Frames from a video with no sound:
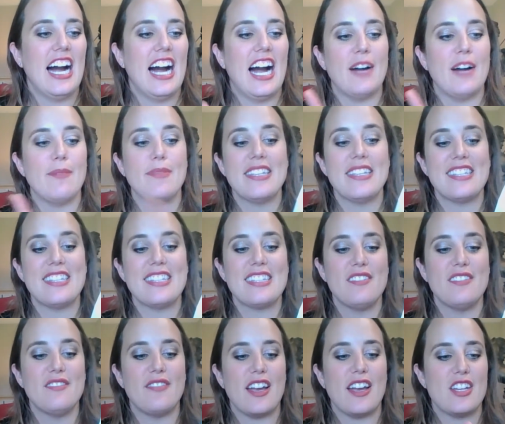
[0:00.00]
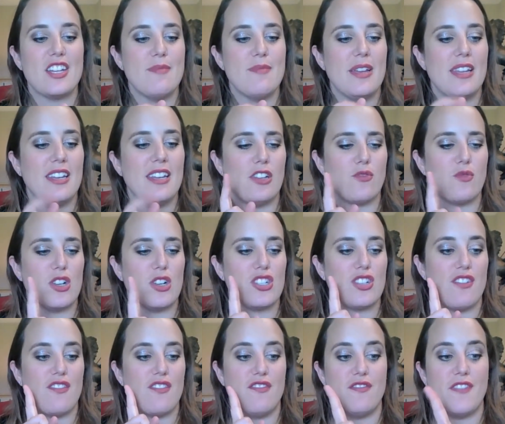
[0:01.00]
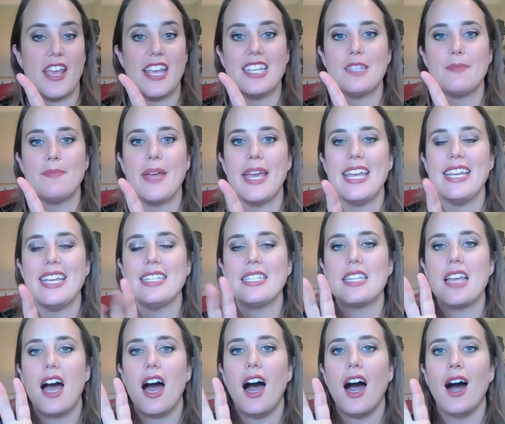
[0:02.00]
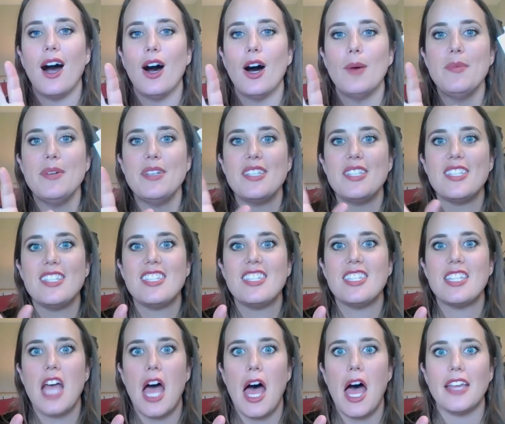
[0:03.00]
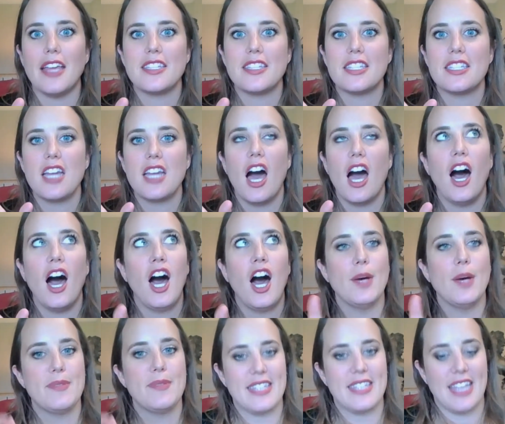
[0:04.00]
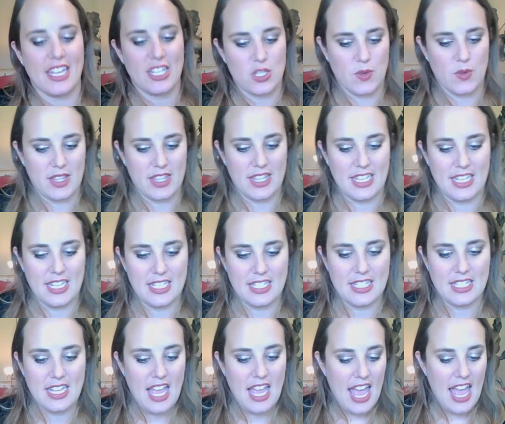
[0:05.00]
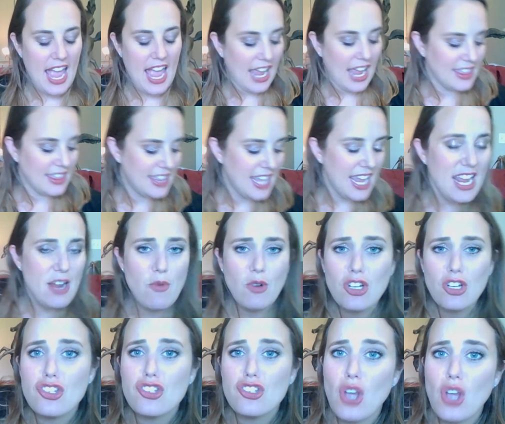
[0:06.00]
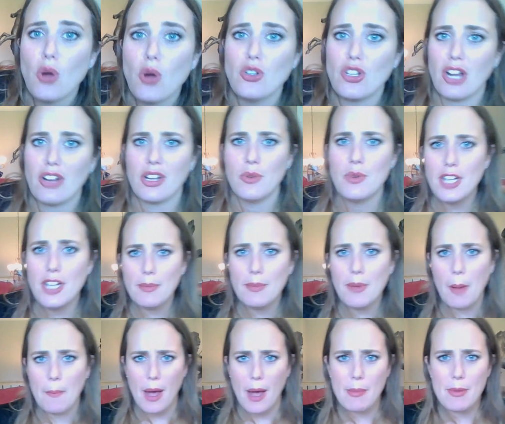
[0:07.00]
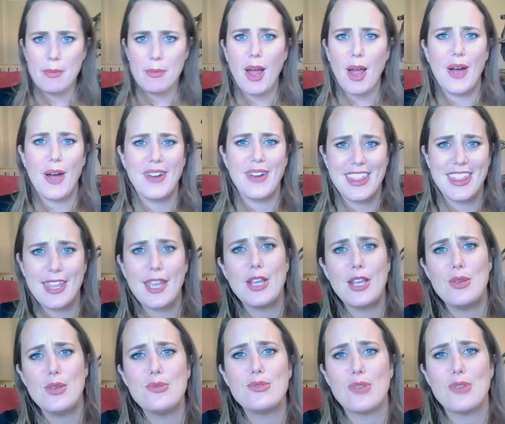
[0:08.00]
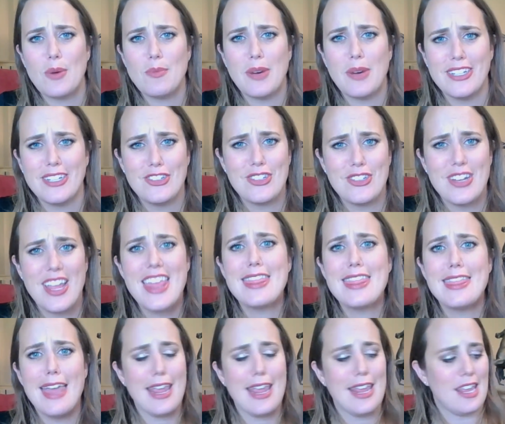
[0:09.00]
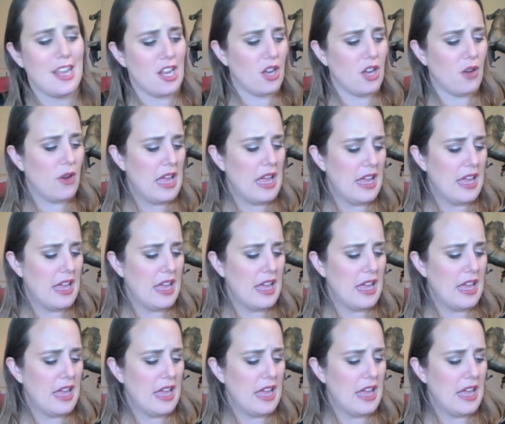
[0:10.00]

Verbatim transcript: Um, this is the Vitamin Enriched Face Base. Obsessed. Obsessed with this. And they were so generous. Can we talk about Bobbi Brown? Thank you so much. Thank you.